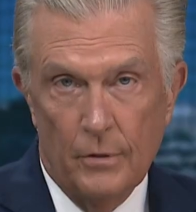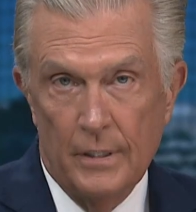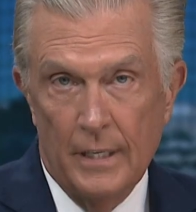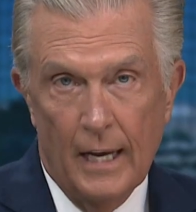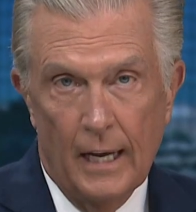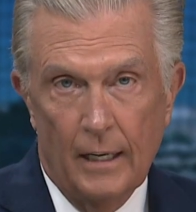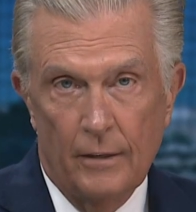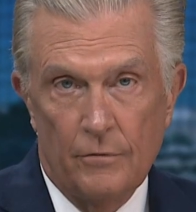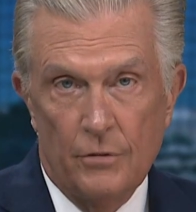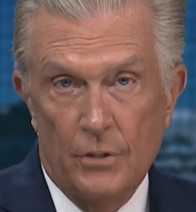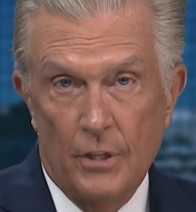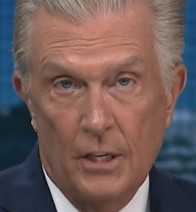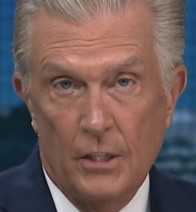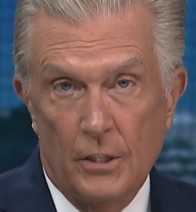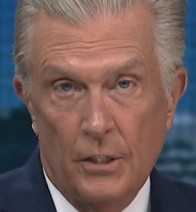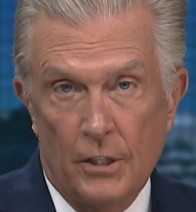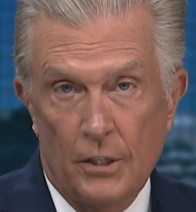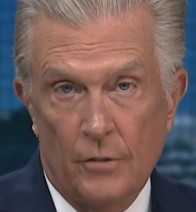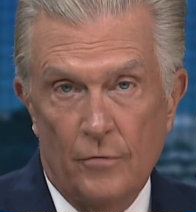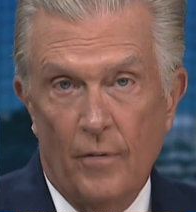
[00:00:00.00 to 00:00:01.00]
a day of
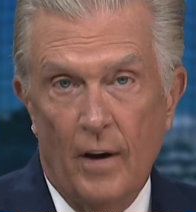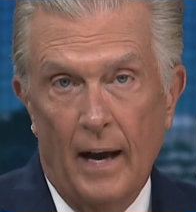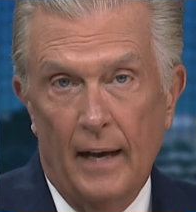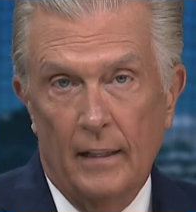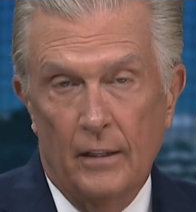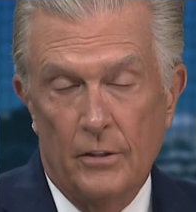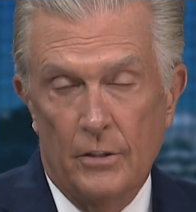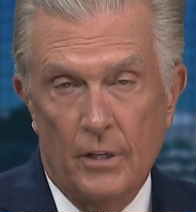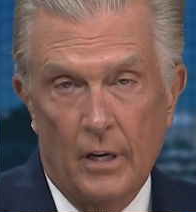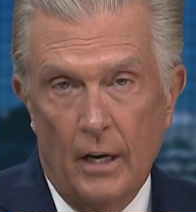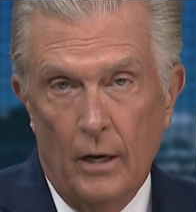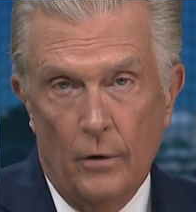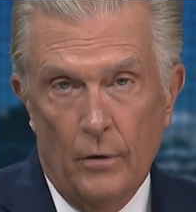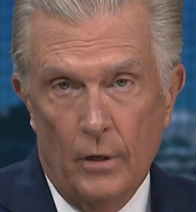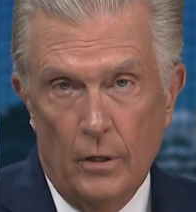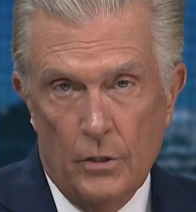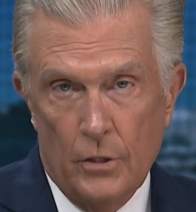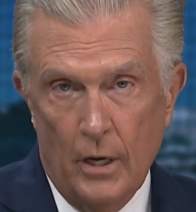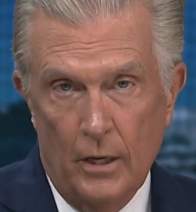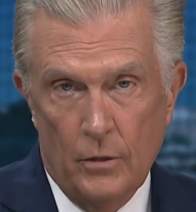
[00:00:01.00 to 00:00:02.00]
senseless violence at
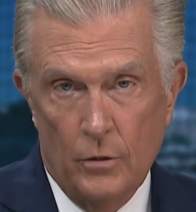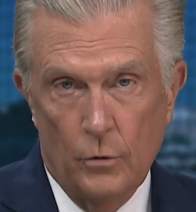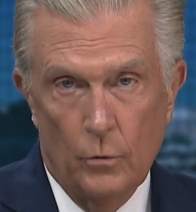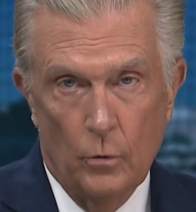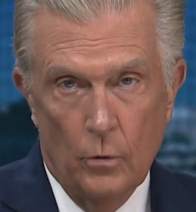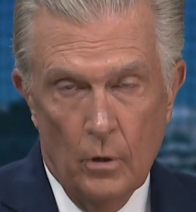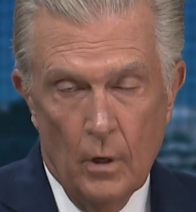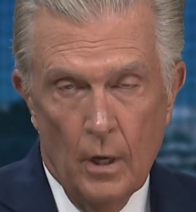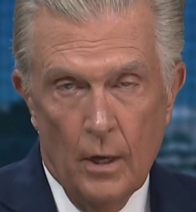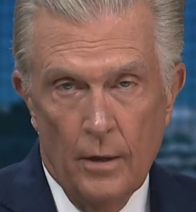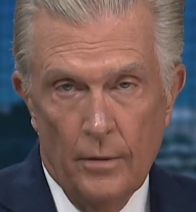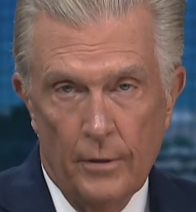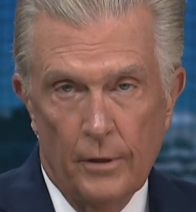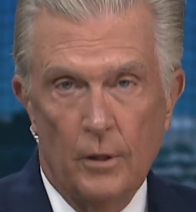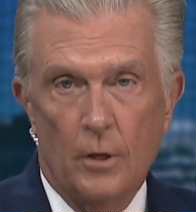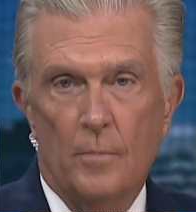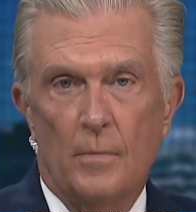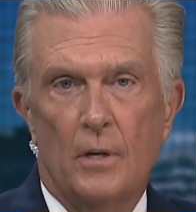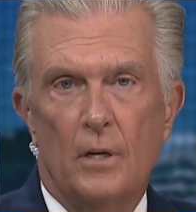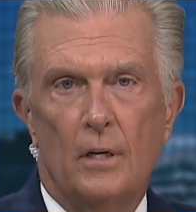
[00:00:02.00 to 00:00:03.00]
Heritage High School, the
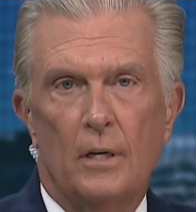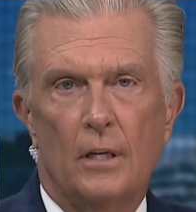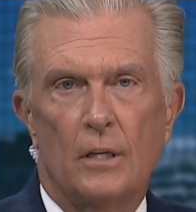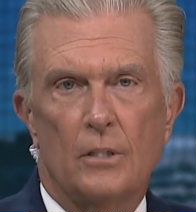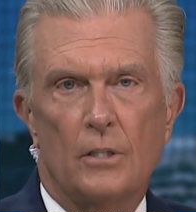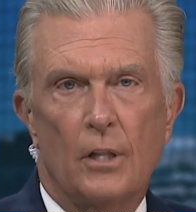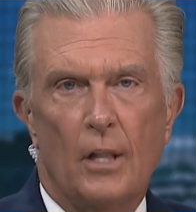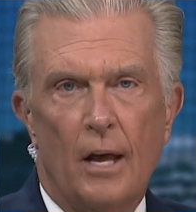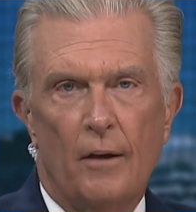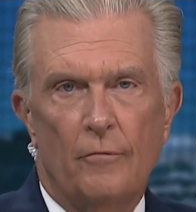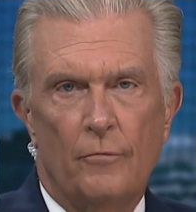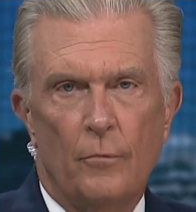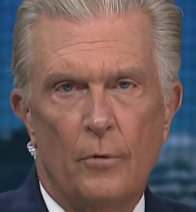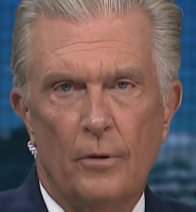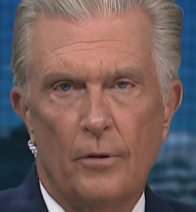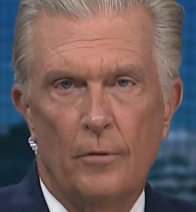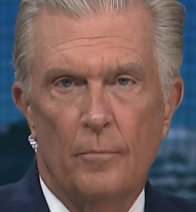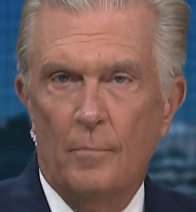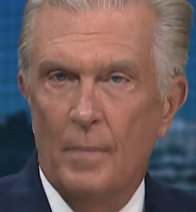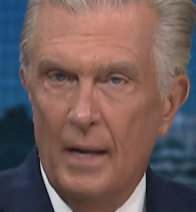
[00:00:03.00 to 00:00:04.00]
community is left
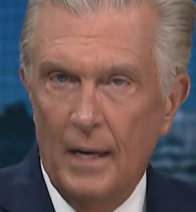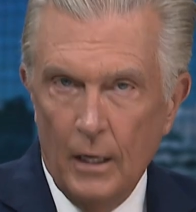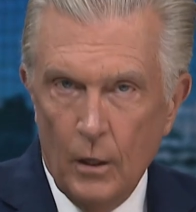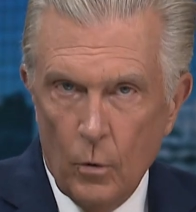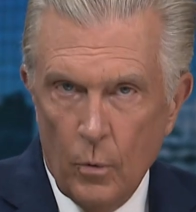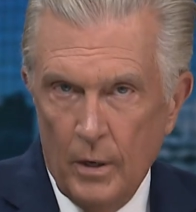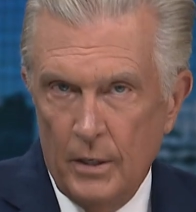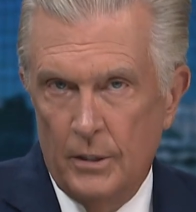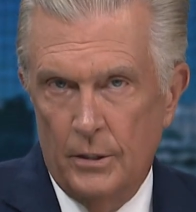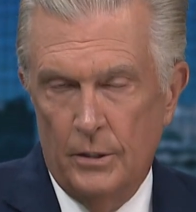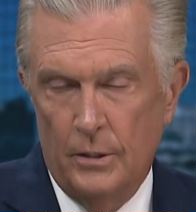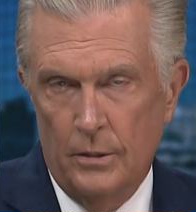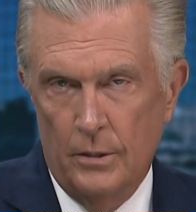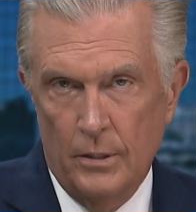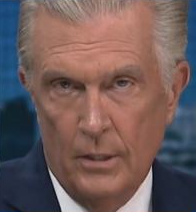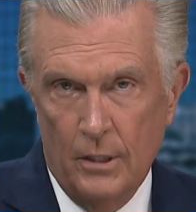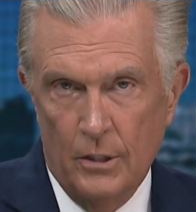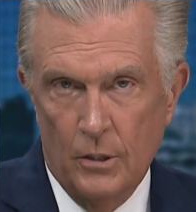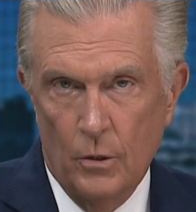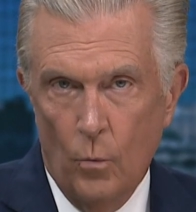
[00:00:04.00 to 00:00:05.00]
with many questions
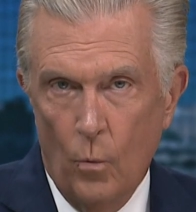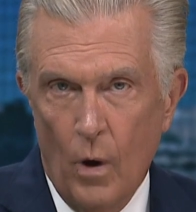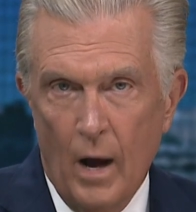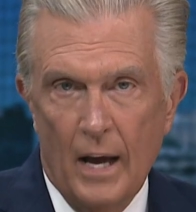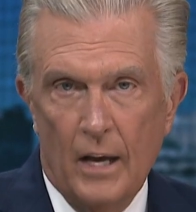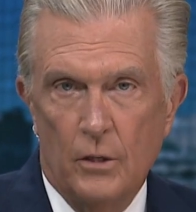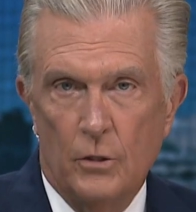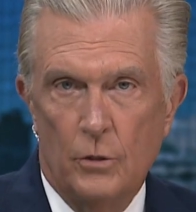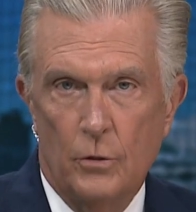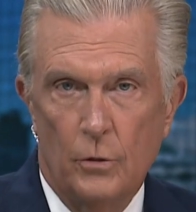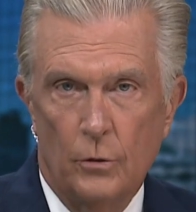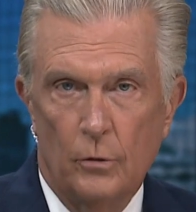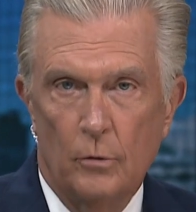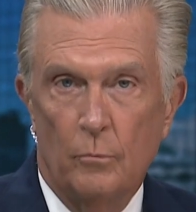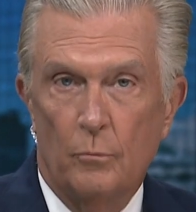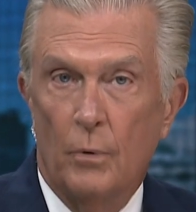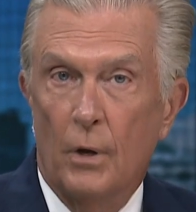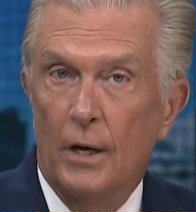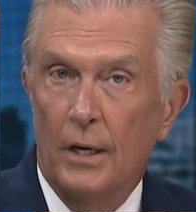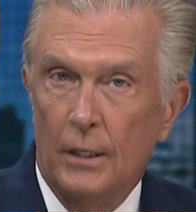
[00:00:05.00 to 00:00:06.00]
as to why a
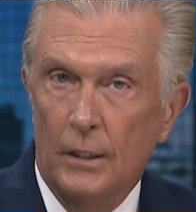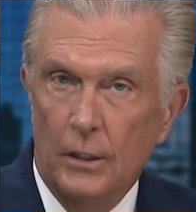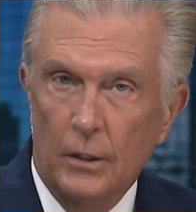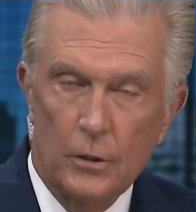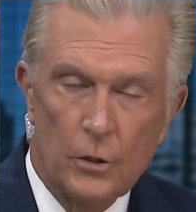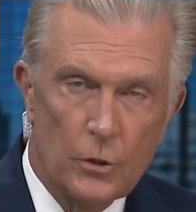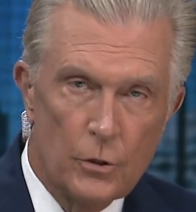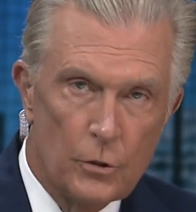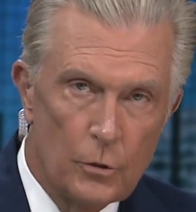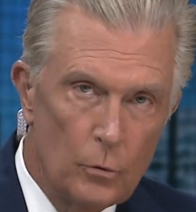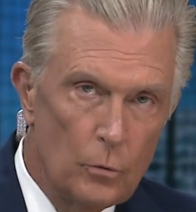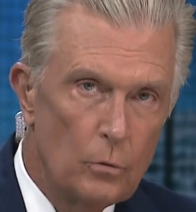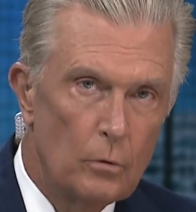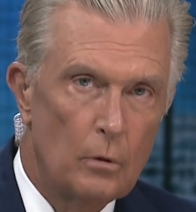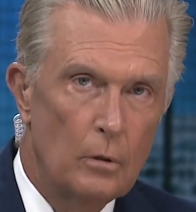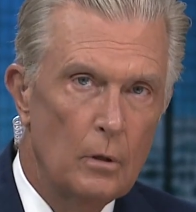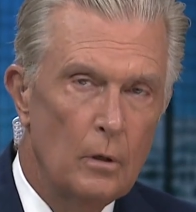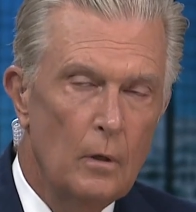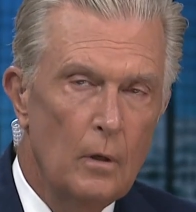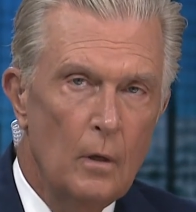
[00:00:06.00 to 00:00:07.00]
student brought a gun to
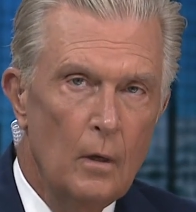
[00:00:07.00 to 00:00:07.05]
school.